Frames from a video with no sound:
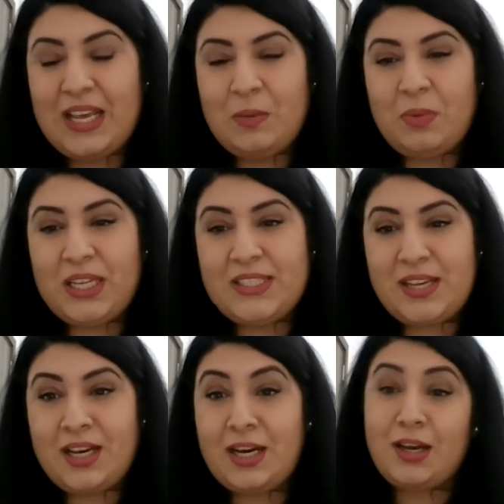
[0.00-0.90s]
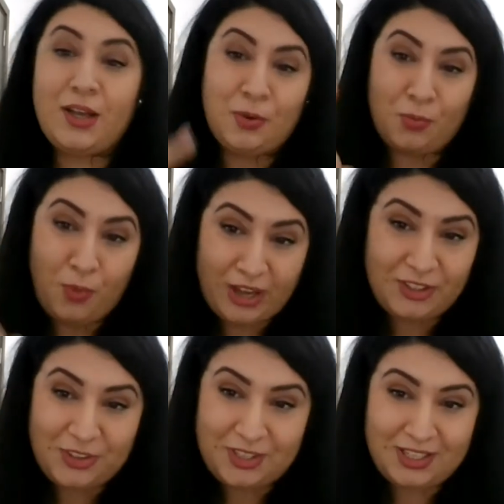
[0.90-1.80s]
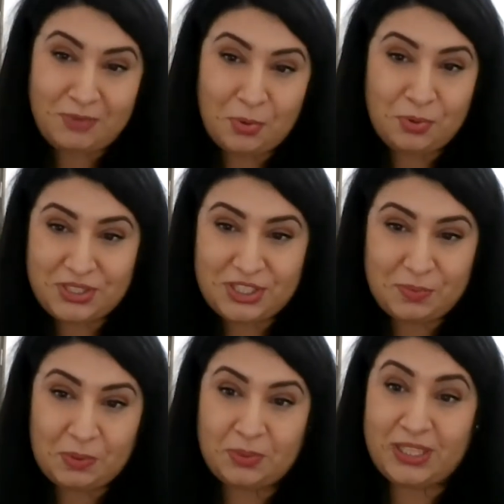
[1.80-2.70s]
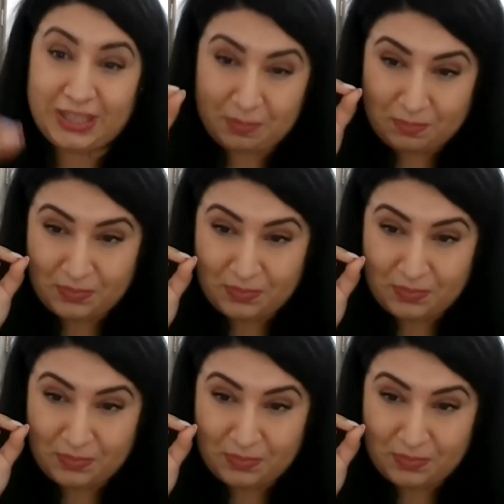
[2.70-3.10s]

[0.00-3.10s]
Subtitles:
But one good thing about British people and